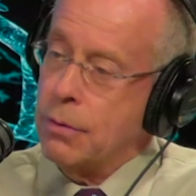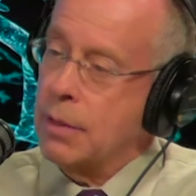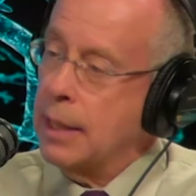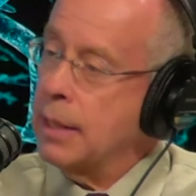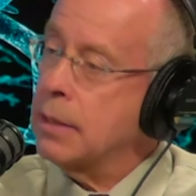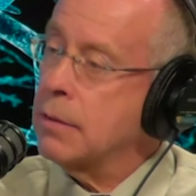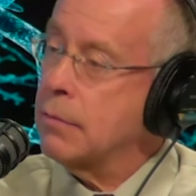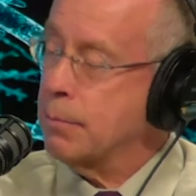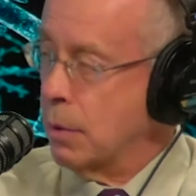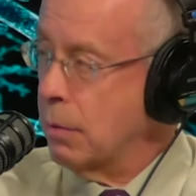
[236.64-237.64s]
kinds
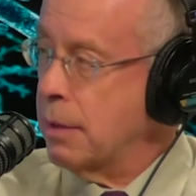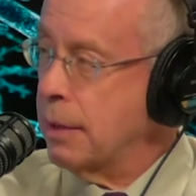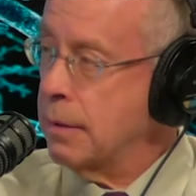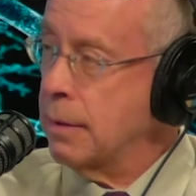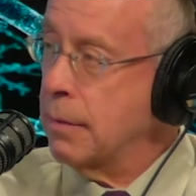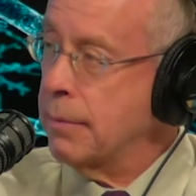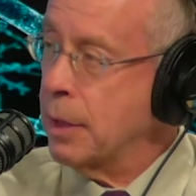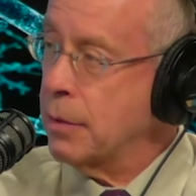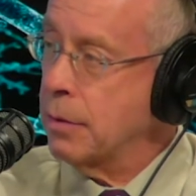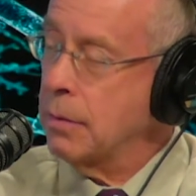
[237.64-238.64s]
of proteins that are
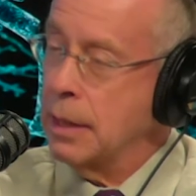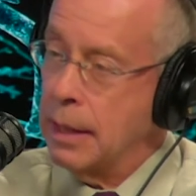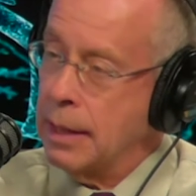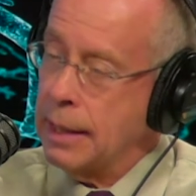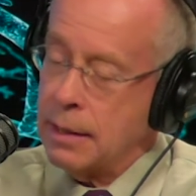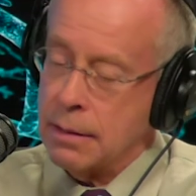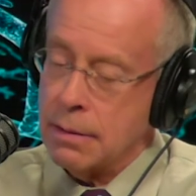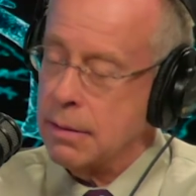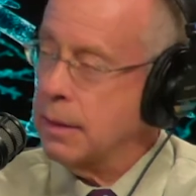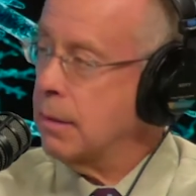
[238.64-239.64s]
measured
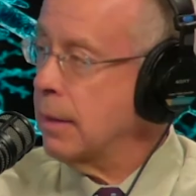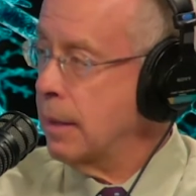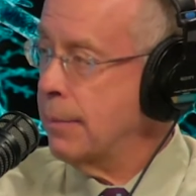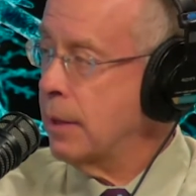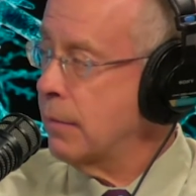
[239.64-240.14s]
analogously are A beta